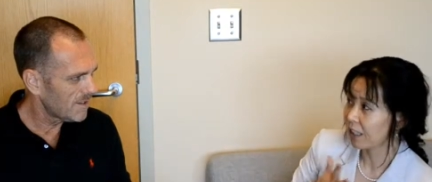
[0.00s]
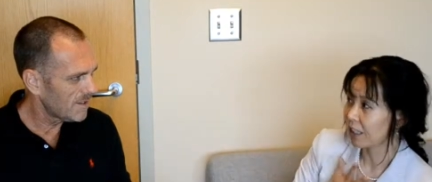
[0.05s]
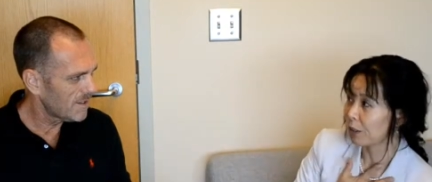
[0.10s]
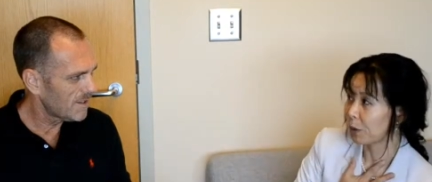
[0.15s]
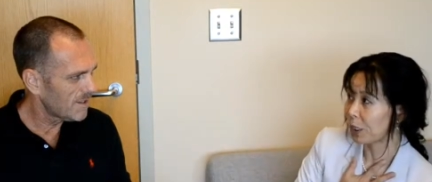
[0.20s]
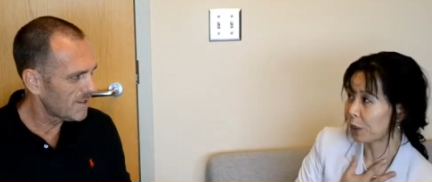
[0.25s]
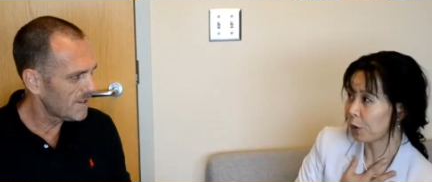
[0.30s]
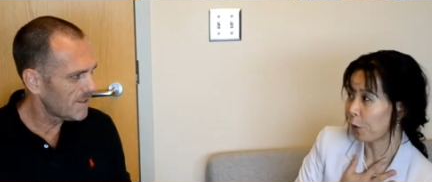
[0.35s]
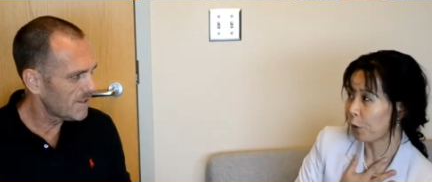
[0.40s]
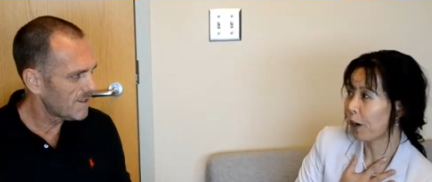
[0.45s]
Speaker 1: the
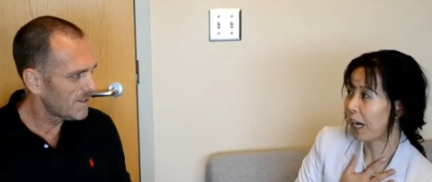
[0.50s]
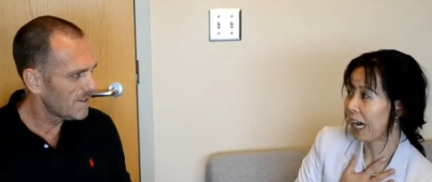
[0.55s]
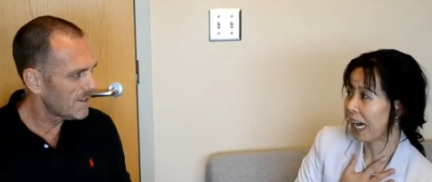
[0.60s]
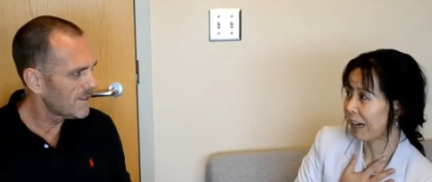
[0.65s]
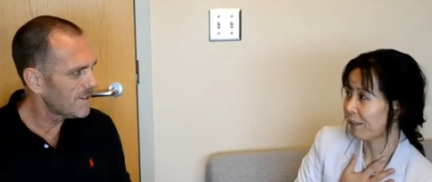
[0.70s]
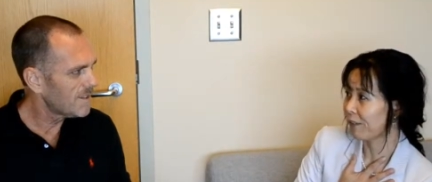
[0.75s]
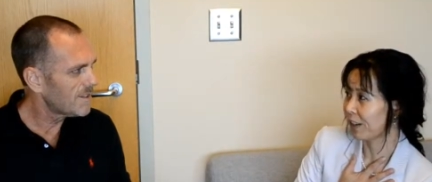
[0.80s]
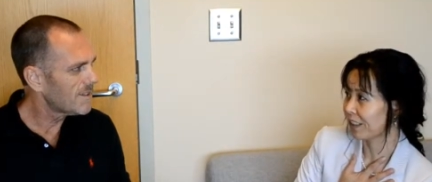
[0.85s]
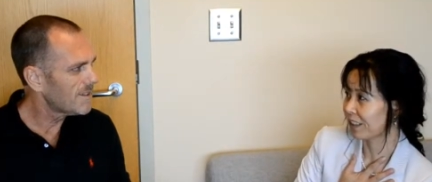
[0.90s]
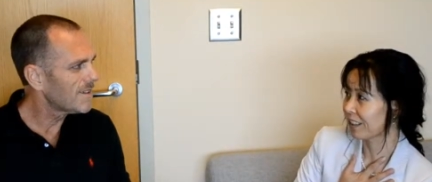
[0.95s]
other one don't
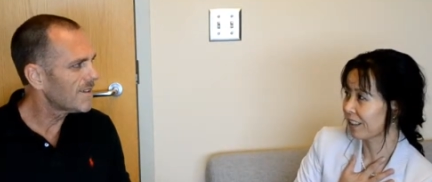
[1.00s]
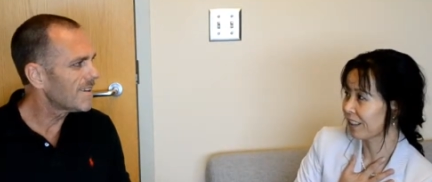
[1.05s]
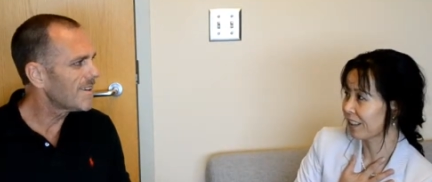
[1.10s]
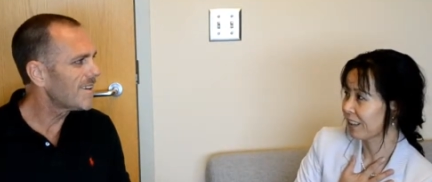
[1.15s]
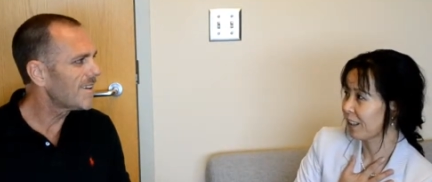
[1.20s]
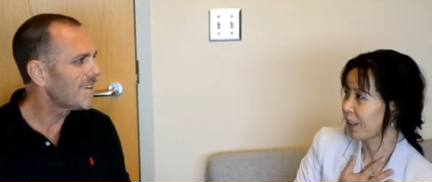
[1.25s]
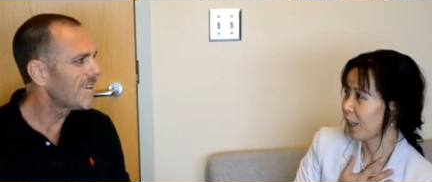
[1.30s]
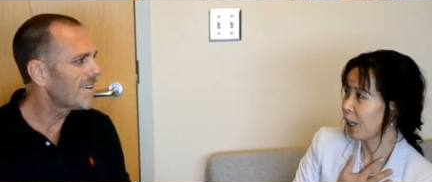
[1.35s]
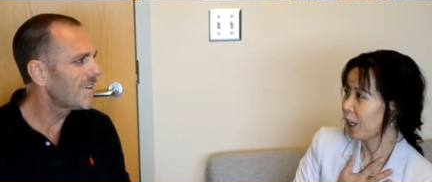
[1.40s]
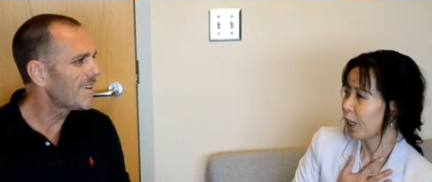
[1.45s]
have it.
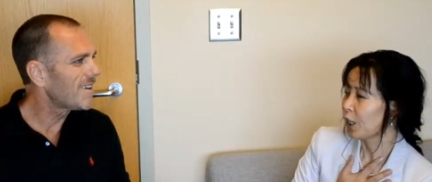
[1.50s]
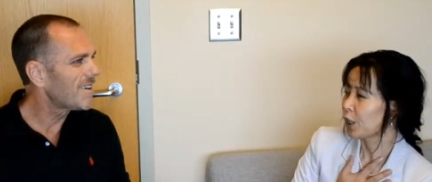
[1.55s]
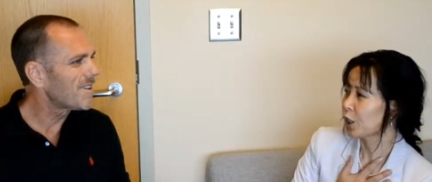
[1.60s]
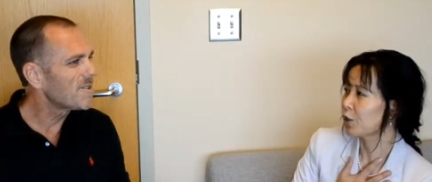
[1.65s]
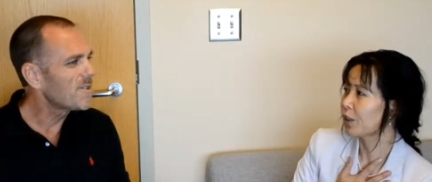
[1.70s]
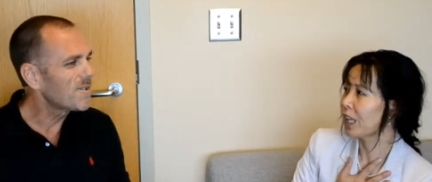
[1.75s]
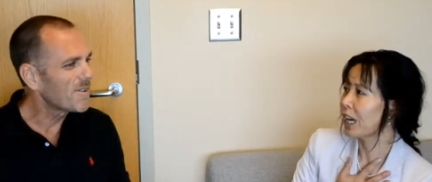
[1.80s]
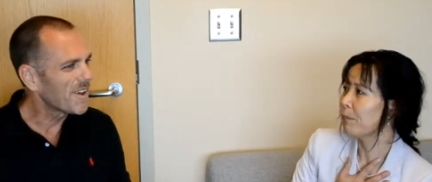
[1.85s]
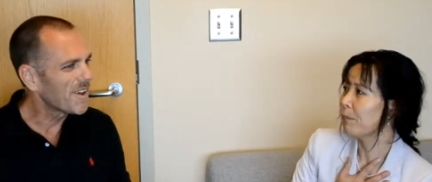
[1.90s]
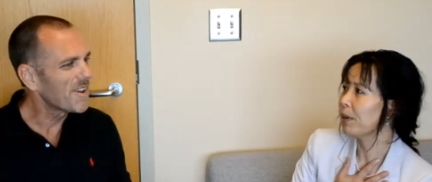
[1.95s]
Ah,
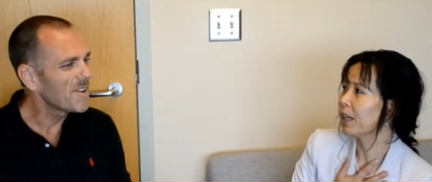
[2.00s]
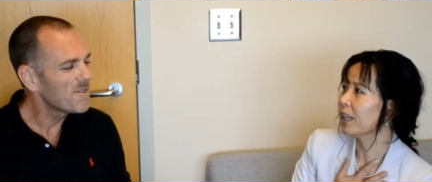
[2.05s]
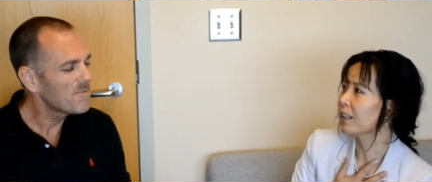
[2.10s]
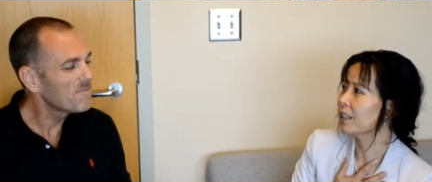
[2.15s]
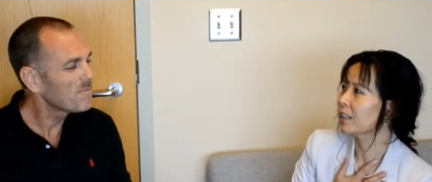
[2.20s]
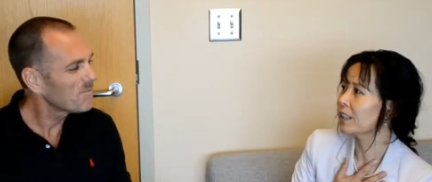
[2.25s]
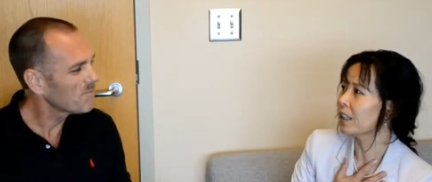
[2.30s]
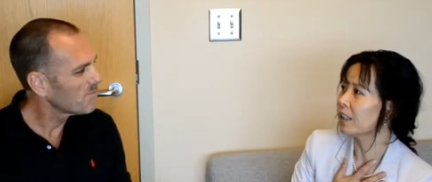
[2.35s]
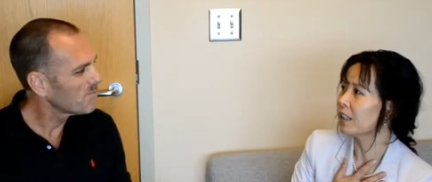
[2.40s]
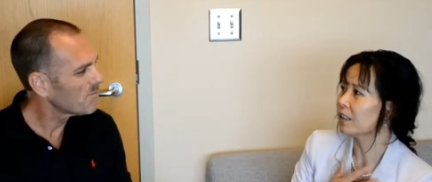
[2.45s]
so that okay.
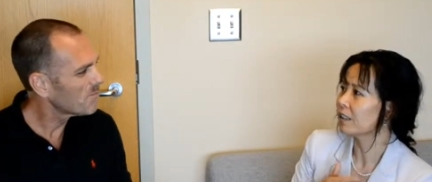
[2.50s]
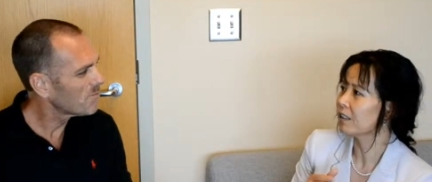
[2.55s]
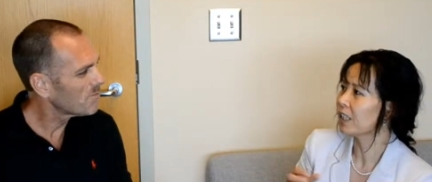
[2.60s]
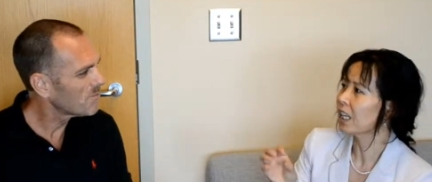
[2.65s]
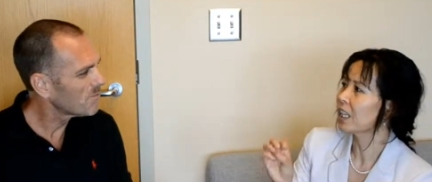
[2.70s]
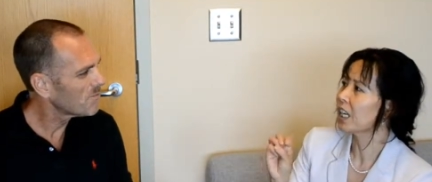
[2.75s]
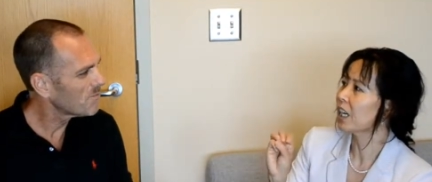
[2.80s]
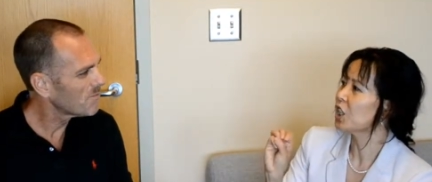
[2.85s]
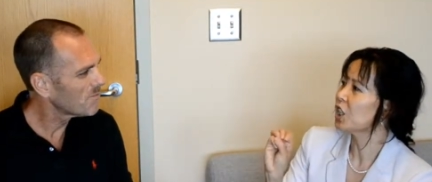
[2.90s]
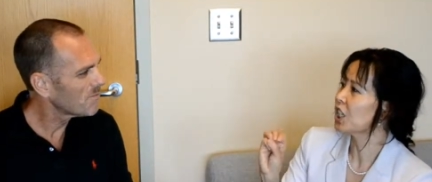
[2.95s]
means uh,
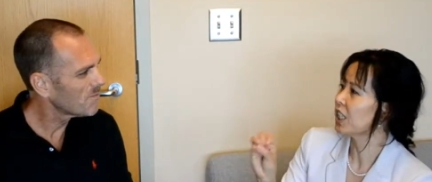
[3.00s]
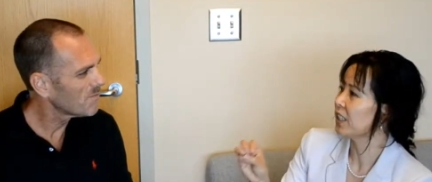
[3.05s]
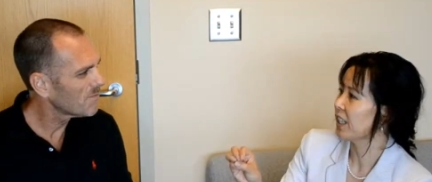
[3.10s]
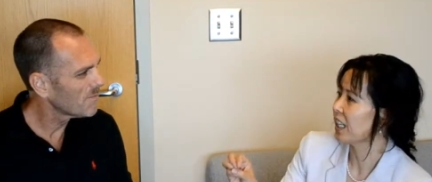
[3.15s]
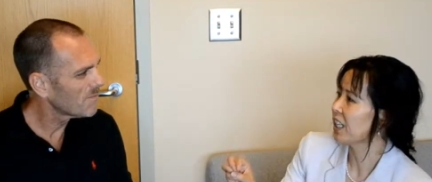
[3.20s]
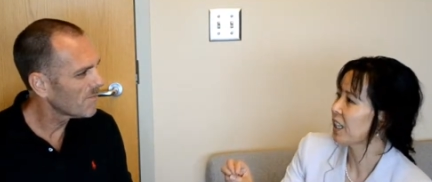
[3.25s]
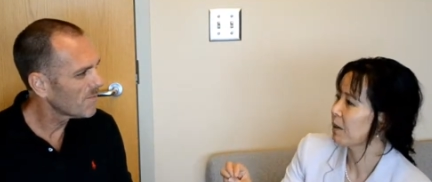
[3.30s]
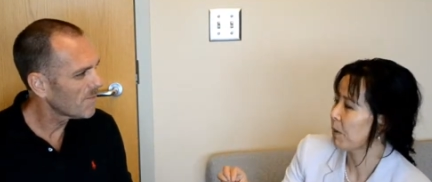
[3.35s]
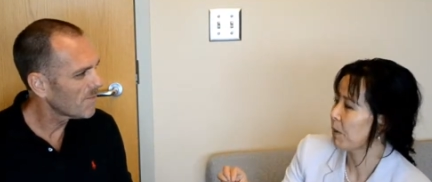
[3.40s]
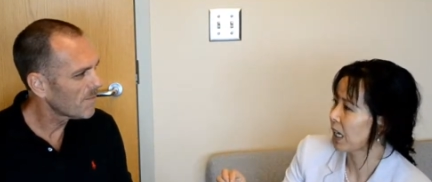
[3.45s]
not our
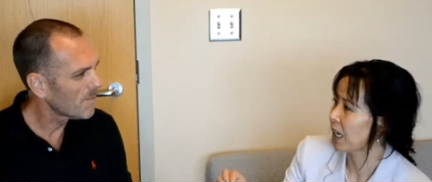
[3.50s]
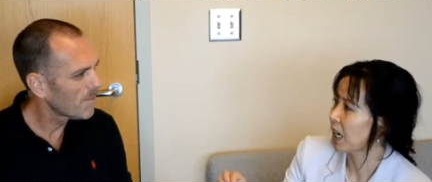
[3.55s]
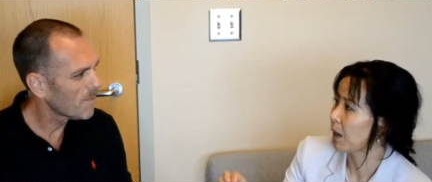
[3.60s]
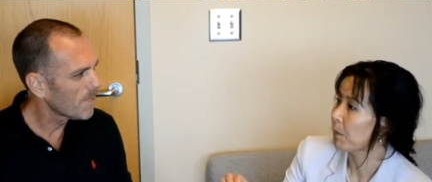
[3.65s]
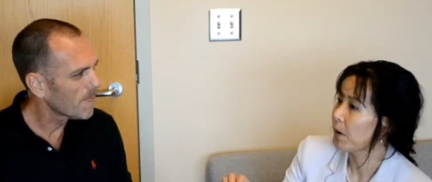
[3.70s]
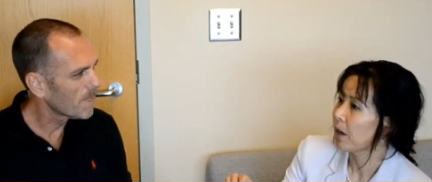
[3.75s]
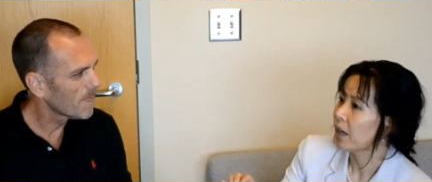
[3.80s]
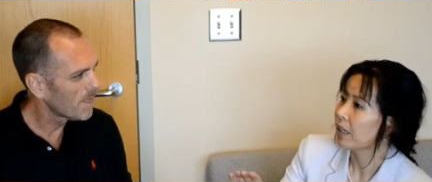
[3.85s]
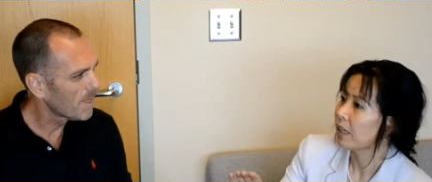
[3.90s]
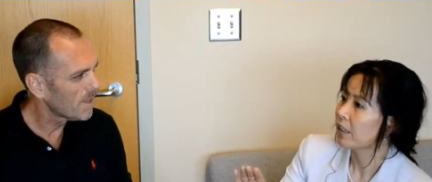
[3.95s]
genetic makeup